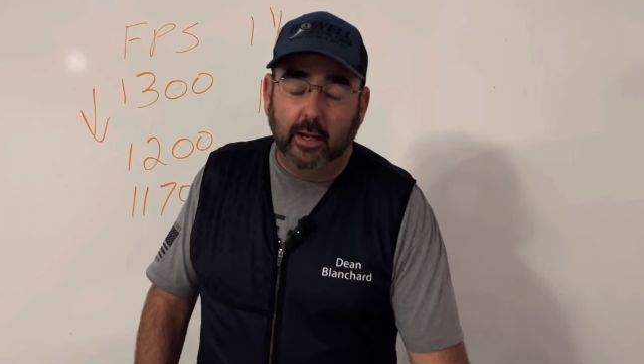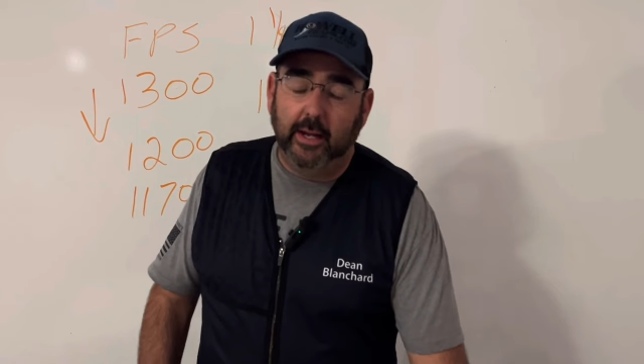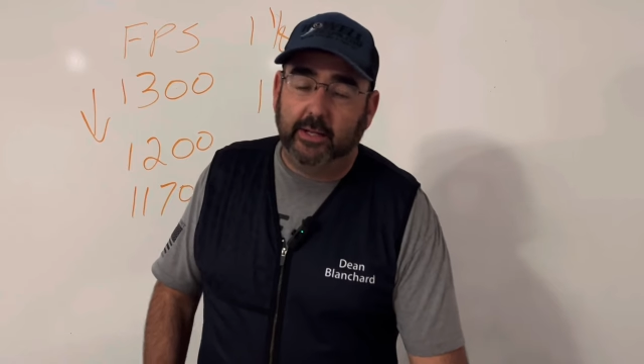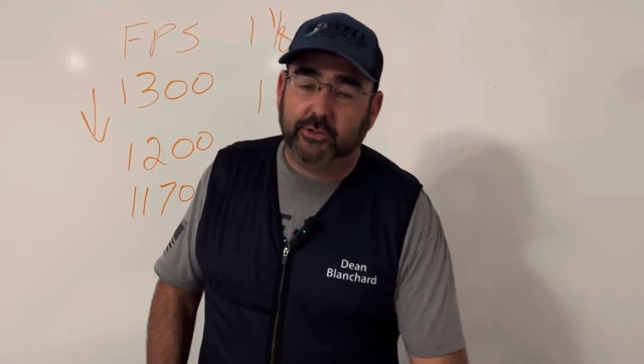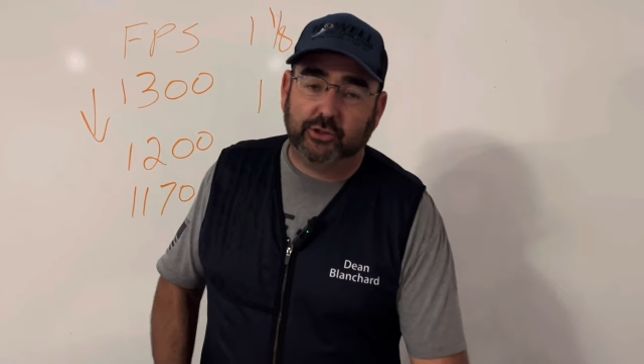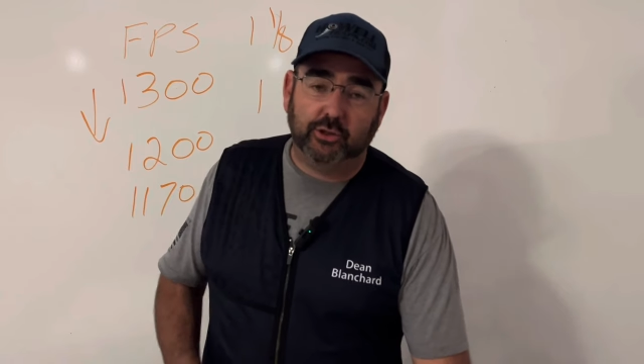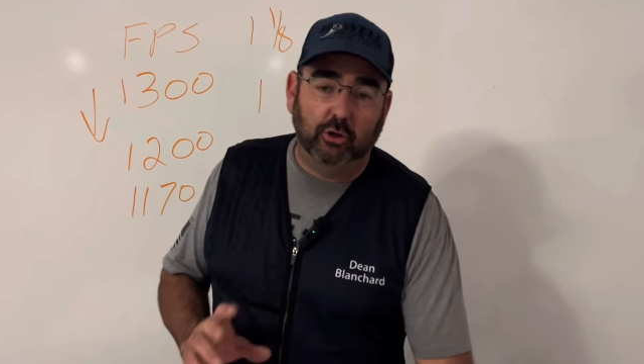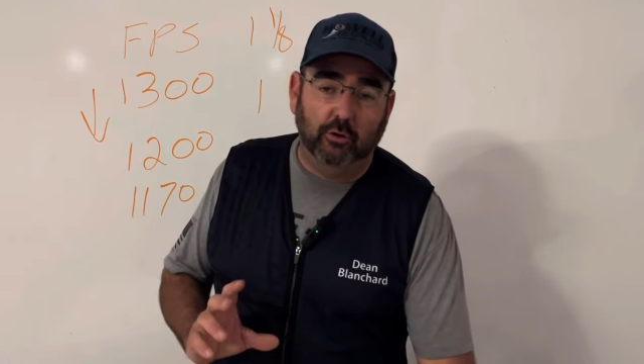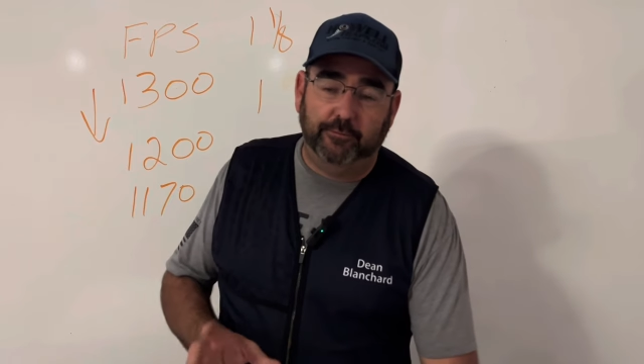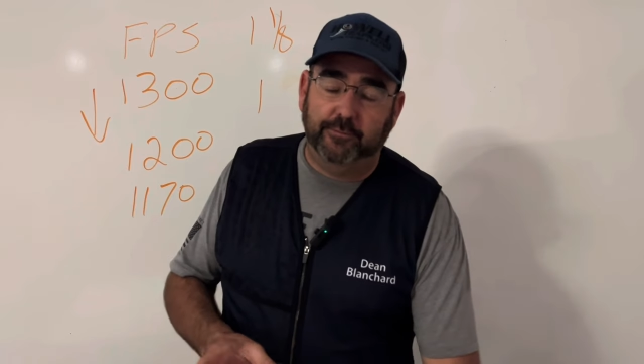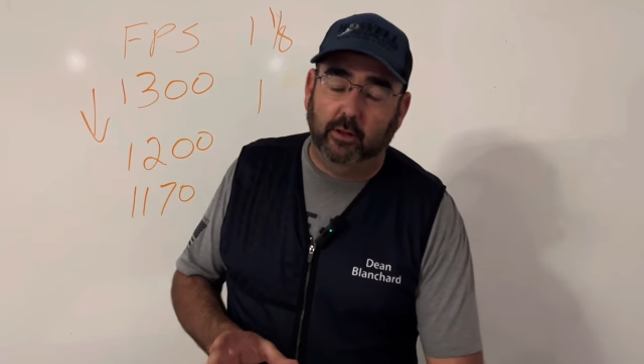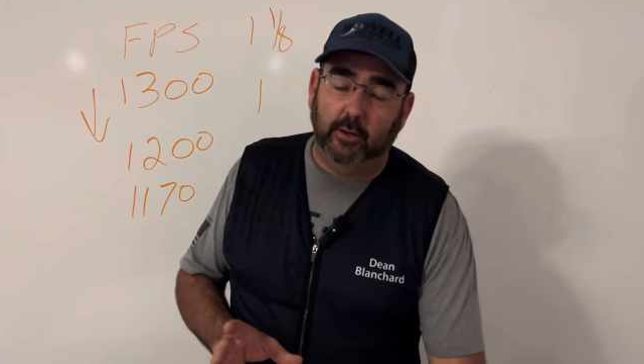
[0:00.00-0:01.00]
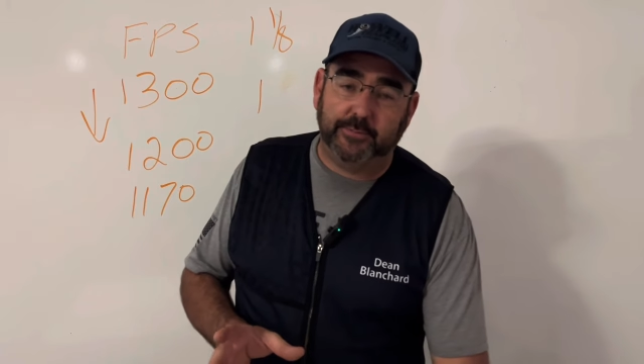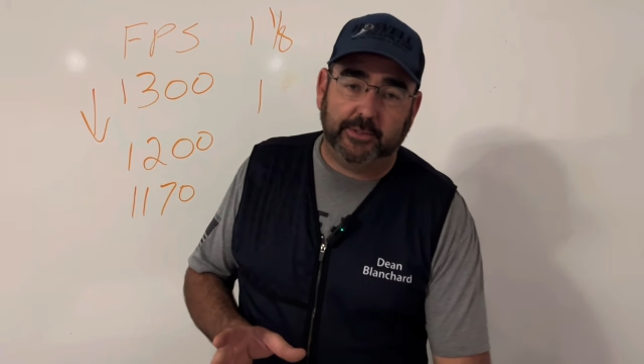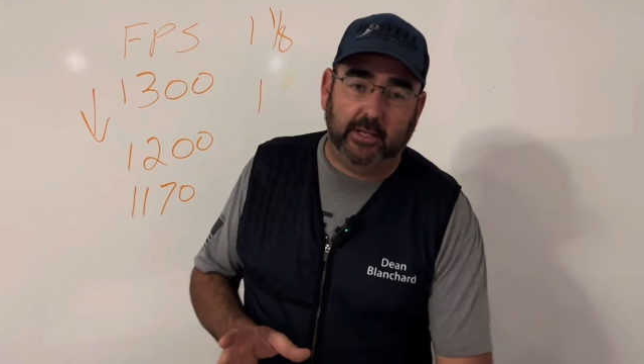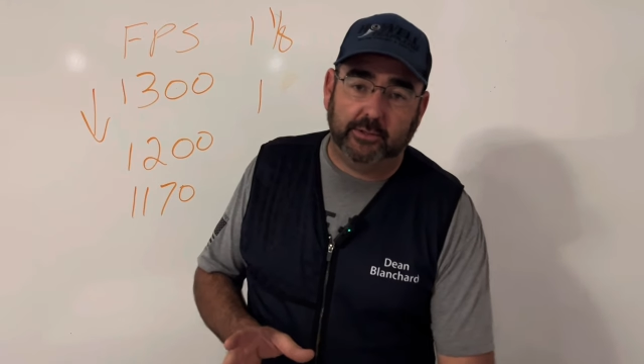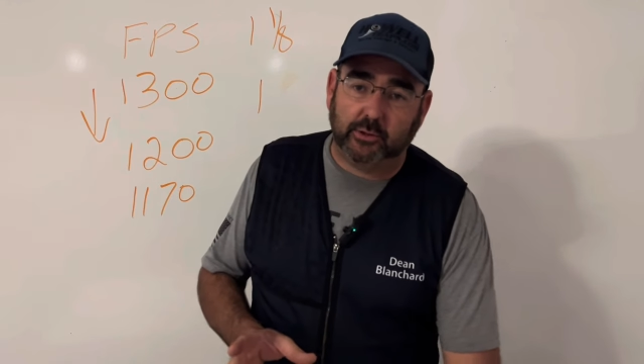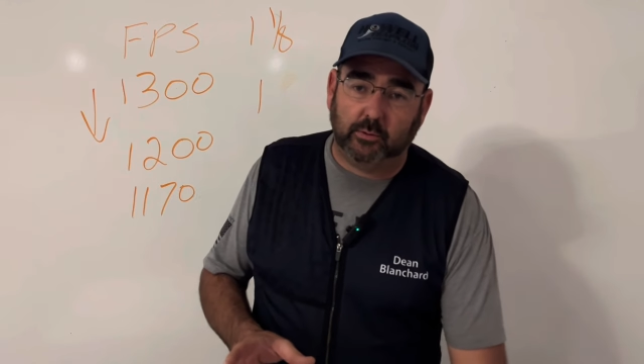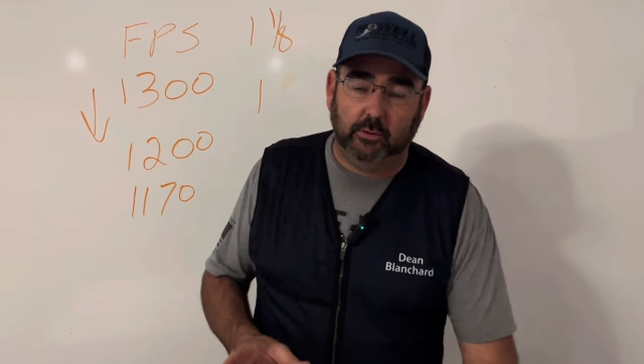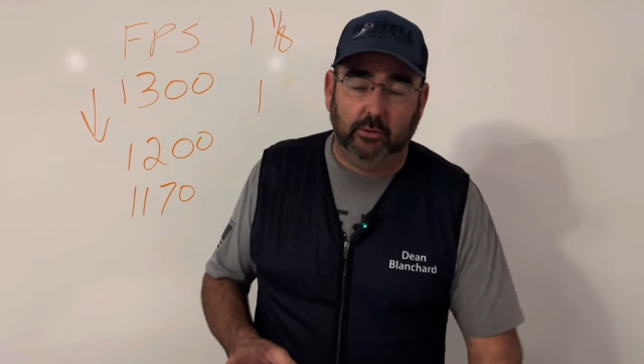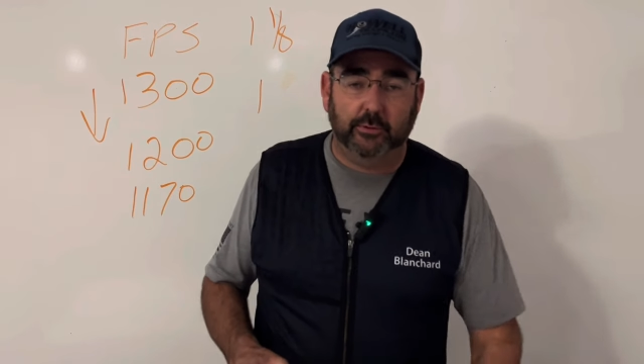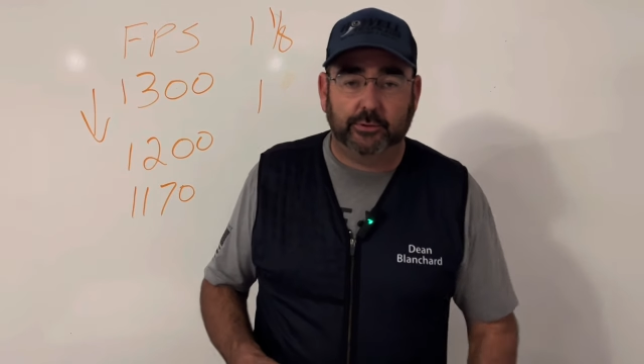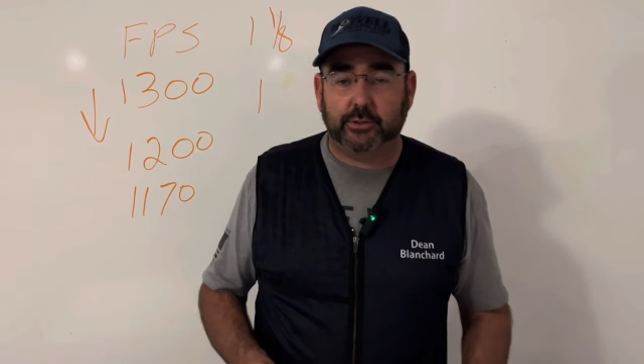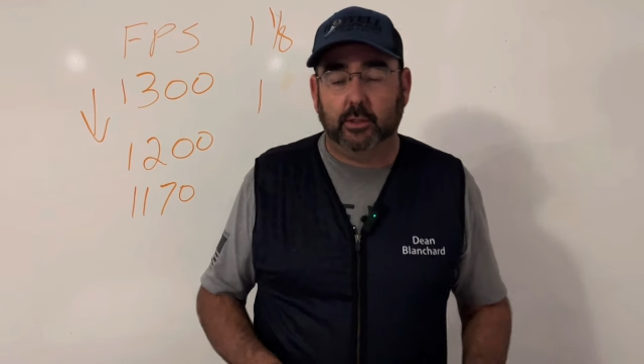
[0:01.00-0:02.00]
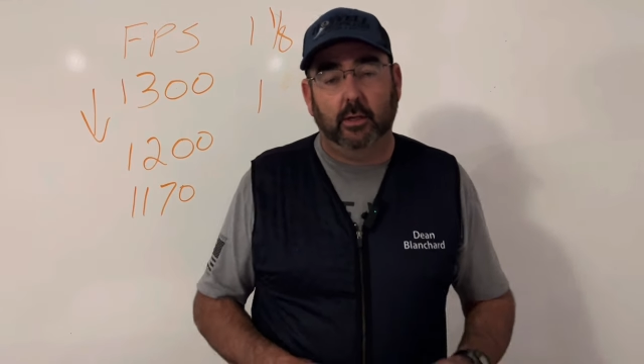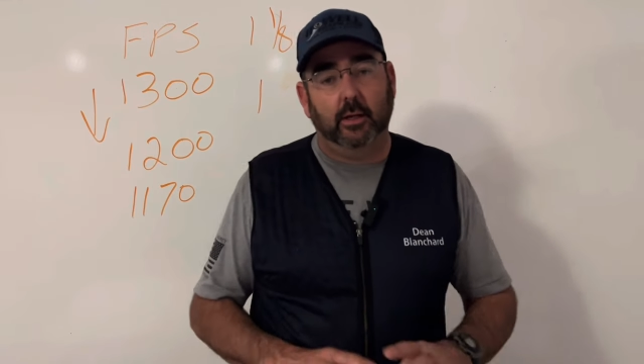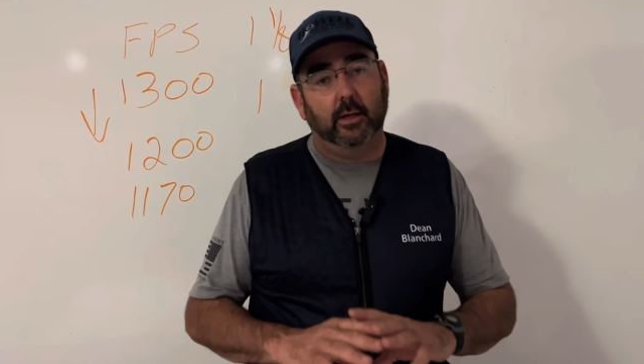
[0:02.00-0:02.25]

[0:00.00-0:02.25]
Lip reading: It's two Phillips head screws.